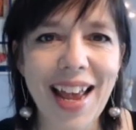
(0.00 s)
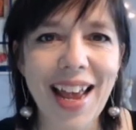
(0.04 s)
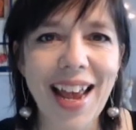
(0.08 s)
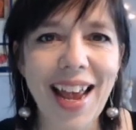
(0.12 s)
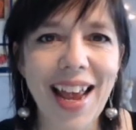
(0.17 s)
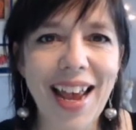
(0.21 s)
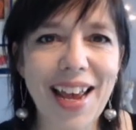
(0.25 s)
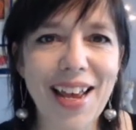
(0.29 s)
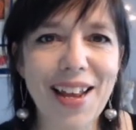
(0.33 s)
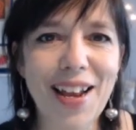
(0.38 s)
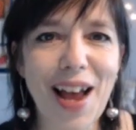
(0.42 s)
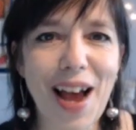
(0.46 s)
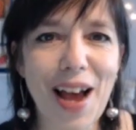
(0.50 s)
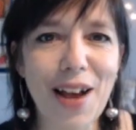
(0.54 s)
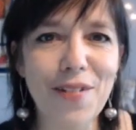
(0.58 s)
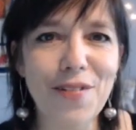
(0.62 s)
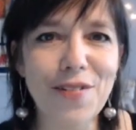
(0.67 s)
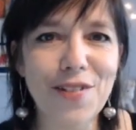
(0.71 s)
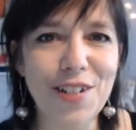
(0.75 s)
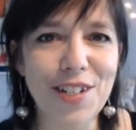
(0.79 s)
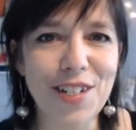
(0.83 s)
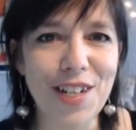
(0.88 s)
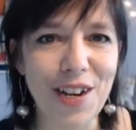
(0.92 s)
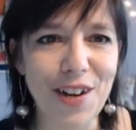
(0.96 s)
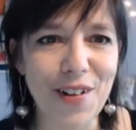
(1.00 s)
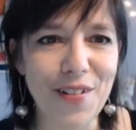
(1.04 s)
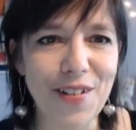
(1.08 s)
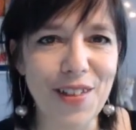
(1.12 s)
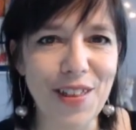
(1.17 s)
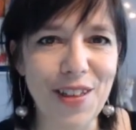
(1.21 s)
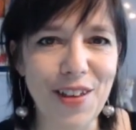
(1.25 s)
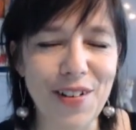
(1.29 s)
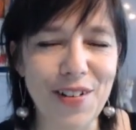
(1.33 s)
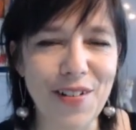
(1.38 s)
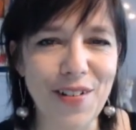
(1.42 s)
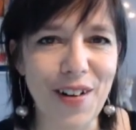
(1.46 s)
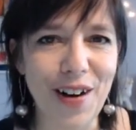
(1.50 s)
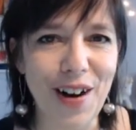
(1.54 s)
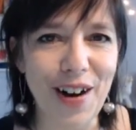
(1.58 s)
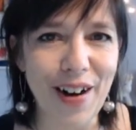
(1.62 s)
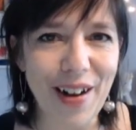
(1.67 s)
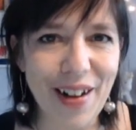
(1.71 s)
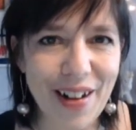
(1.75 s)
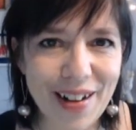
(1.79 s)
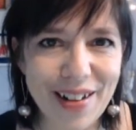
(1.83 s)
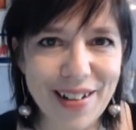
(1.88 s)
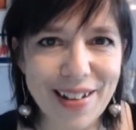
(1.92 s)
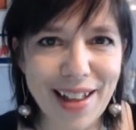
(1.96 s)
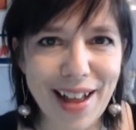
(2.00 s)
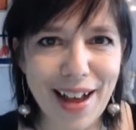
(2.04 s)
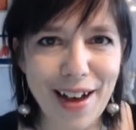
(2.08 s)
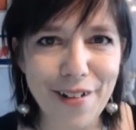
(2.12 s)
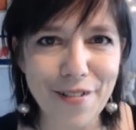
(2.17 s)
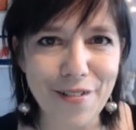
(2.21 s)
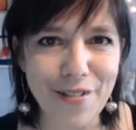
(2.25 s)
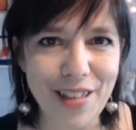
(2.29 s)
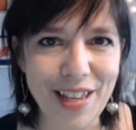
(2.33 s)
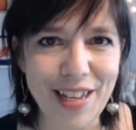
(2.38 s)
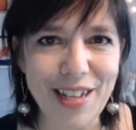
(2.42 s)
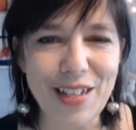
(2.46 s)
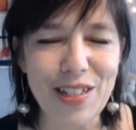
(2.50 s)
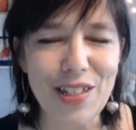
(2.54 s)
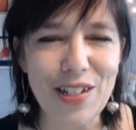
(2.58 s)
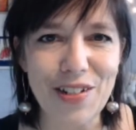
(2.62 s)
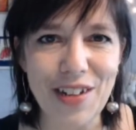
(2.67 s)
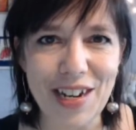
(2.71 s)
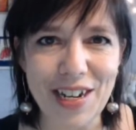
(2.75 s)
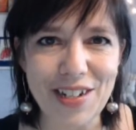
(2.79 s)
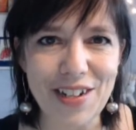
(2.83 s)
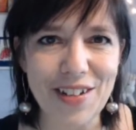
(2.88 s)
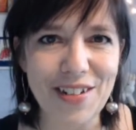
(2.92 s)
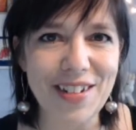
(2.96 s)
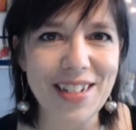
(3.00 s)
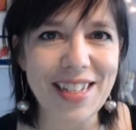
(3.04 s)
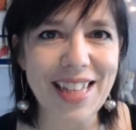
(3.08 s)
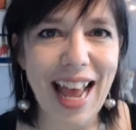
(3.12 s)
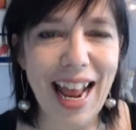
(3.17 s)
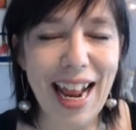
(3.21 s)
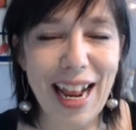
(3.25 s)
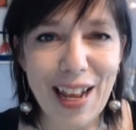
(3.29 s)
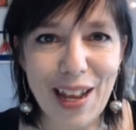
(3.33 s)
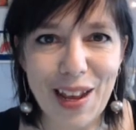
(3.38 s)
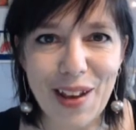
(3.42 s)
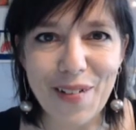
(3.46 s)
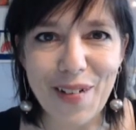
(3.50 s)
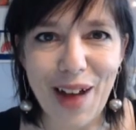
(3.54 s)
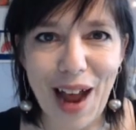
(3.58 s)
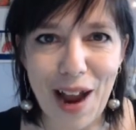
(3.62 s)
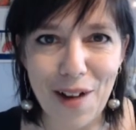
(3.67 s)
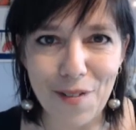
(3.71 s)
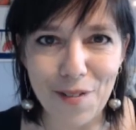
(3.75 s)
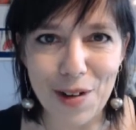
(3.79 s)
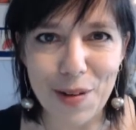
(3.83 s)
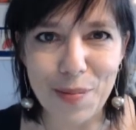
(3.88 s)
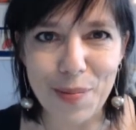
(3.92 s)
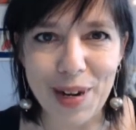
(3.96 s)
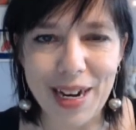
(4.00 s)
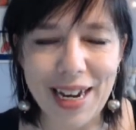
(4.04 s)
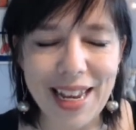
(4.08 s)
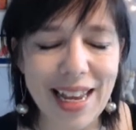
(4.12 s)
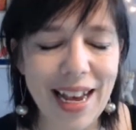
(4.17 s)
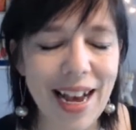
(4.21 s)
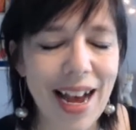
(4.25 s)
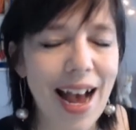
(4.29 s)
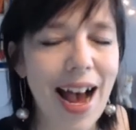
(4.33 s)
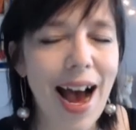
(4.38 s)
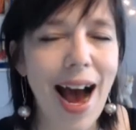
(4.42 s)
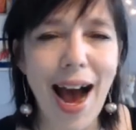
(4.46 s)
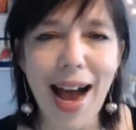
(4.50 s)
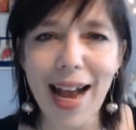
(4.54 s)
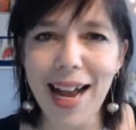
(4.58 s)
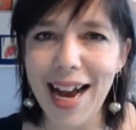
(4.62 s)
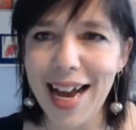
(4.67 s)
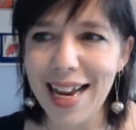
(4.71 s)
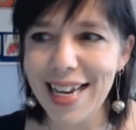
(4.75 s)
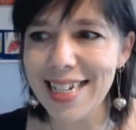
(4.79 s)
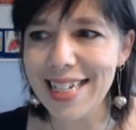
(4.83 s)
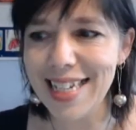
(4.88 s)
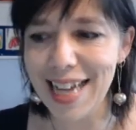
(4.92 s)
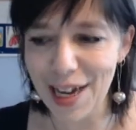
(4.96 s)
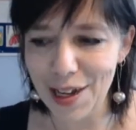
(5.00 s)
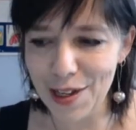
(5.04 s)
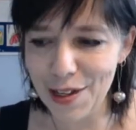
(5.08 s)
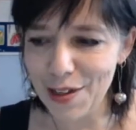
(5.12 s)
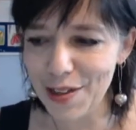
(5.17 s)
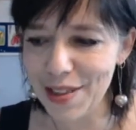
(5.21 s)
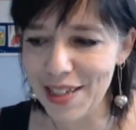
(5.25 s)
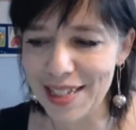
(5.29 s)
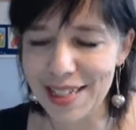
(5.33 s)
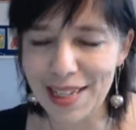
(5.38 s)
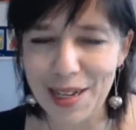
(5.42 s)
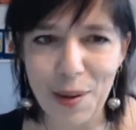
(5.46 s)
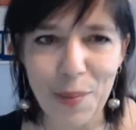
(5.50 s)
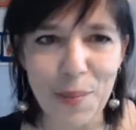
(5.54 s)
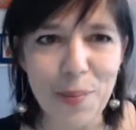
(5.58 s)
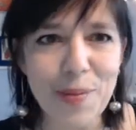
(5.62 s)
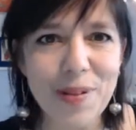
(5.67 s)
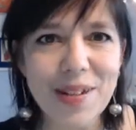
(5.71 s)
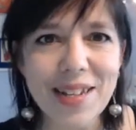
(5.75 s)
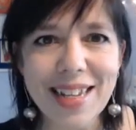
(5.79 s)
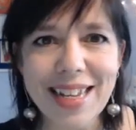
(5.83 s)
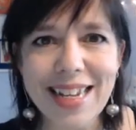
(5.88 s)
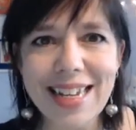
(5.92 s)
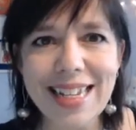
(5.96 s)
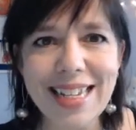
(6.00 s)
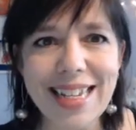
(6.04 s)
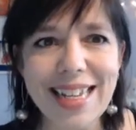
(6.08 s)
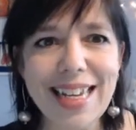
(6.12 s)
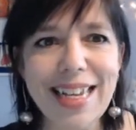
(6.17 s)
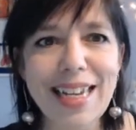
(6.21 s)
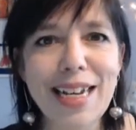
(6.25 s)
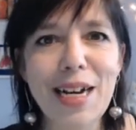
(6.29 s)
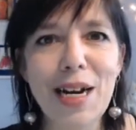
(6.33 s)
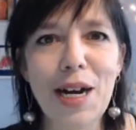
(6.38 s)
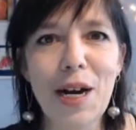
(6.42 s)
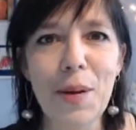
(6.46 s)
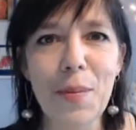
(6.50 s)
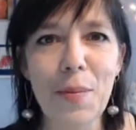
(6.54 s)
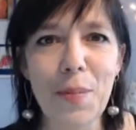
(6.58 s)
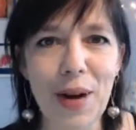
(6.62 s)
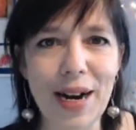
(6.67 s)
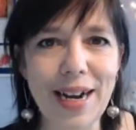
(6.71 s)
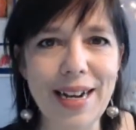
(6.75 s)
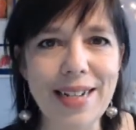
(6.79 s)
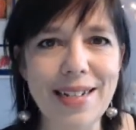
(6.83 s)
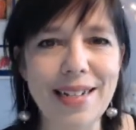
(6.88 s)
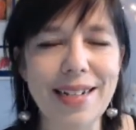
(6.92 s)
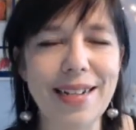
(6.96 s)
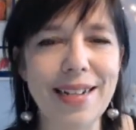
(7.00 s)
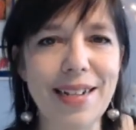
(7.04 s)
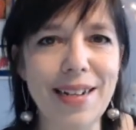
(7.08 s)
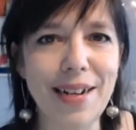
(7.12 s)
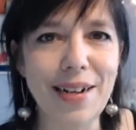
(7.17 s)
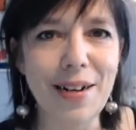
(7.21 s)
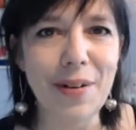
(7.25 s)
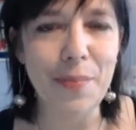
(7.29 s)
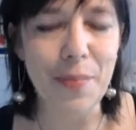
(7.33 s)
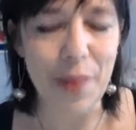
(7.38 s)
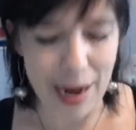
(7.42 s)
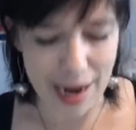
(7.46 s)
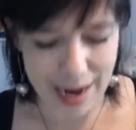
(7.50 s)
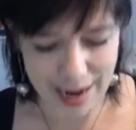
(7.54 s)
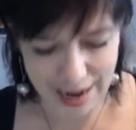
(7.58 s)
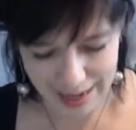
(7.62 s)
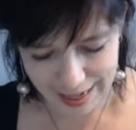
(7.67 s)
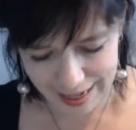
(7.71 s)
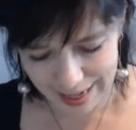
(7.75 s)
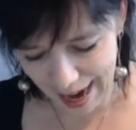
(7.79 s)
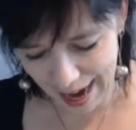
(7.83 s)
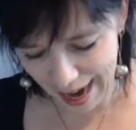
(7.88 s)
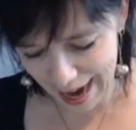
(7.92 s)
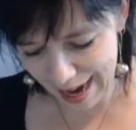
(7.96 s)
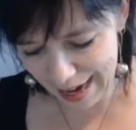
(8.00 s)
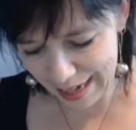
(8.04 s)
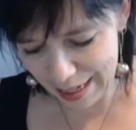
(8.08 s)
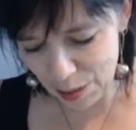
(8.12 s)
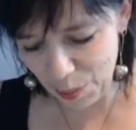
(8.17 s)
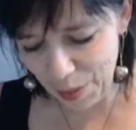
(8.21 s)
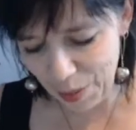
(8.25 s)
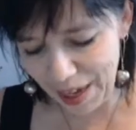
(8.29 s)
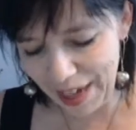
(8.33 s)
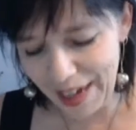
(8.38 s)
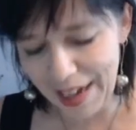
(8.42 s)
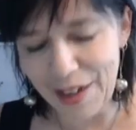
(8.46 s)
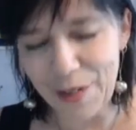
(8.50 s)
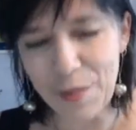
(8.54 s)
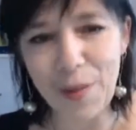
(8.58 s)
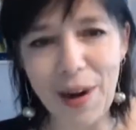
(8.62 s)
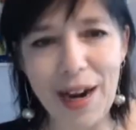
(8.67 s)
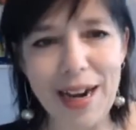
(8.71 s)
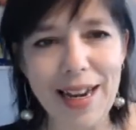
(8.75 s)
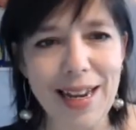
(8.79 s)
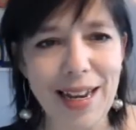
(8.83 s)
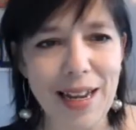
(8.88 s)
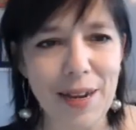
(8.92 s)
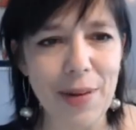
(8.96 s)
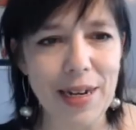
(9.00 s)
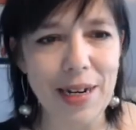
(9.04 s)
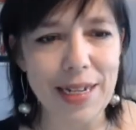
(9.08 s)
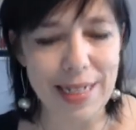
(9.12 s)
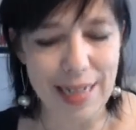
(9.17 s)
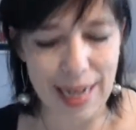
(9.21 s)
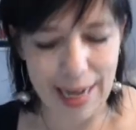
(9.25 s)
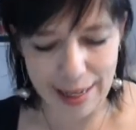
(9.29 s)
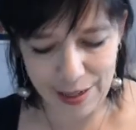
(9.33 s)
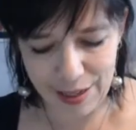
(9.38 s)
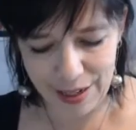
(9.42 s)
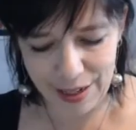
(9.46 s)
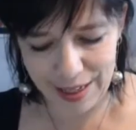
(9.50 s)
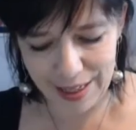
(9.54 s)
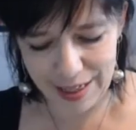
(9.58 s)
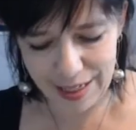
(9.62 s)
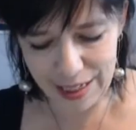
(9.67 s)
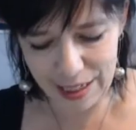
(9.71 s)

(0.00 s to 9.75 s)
and I will share with you all of these treasures. Thank you, everybody. I gotta tell you, this completely brightened my day. And speaking of brightening my day, look at this